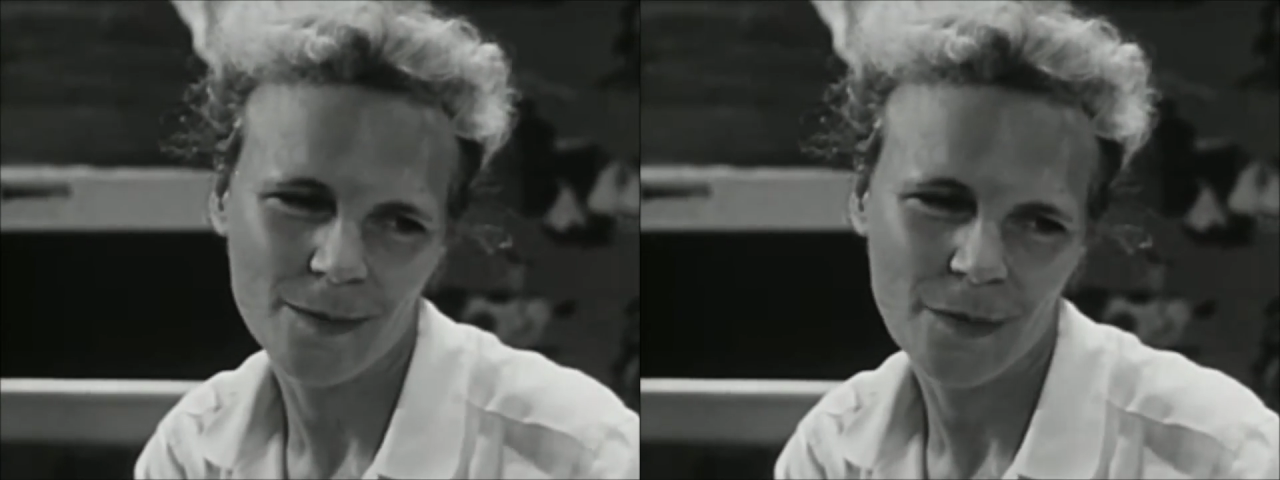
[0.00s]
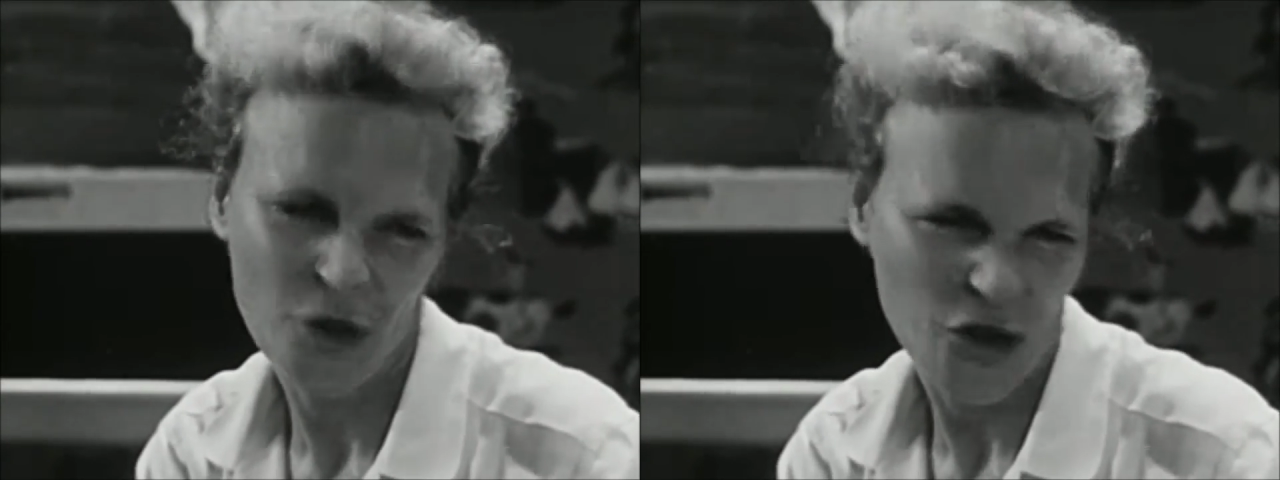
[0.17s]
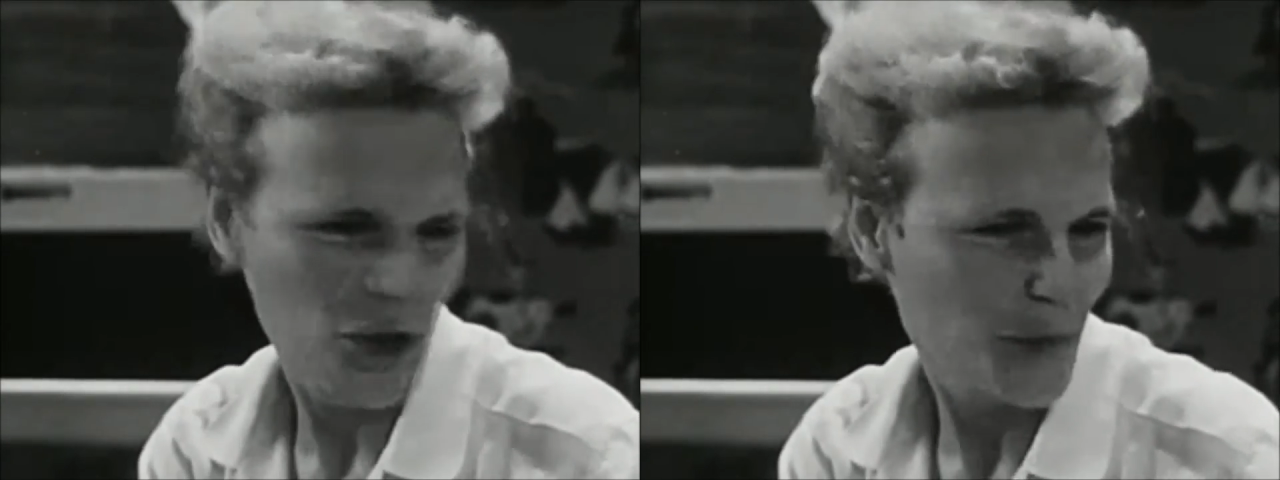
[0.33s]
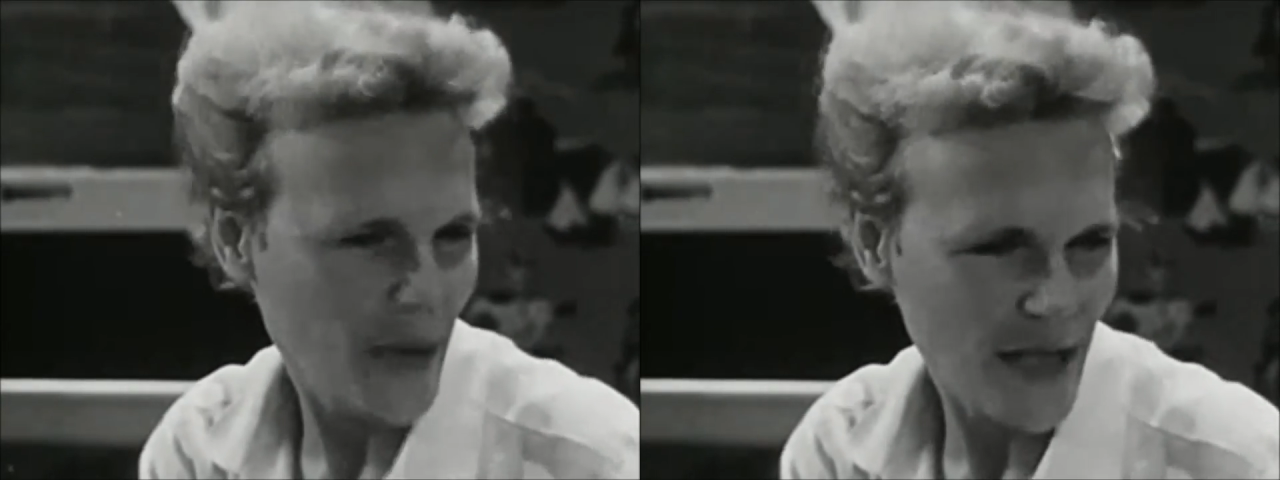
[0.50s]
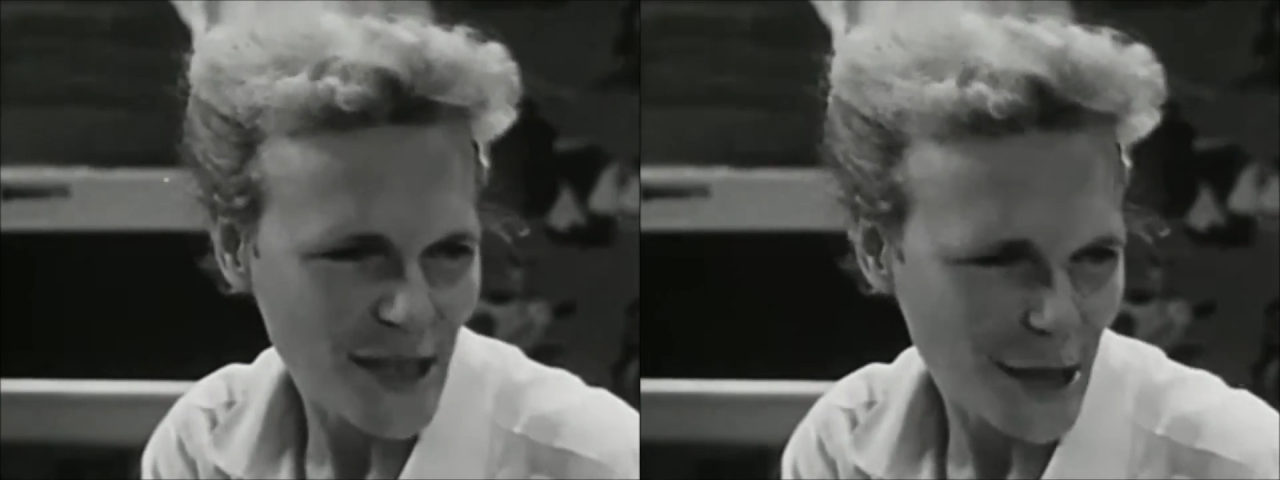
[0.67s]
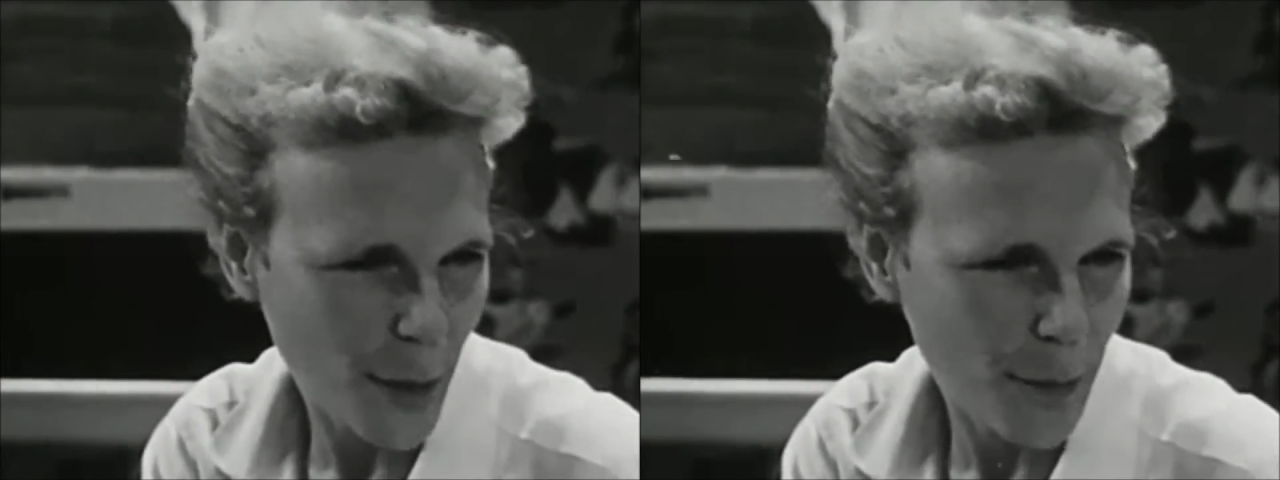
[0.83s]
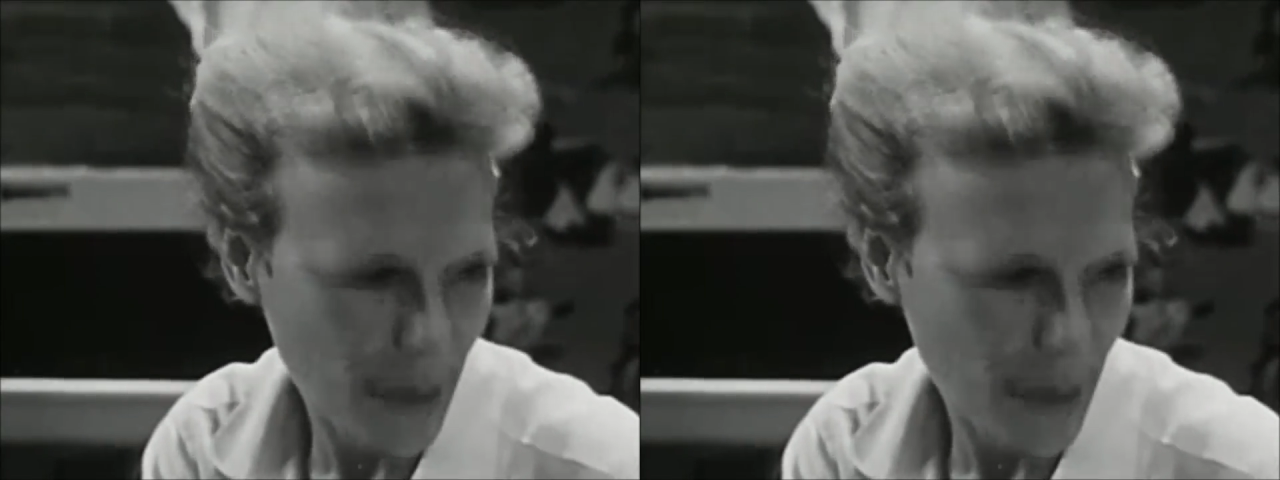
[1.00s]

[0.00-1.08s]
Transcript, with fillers: Could just been some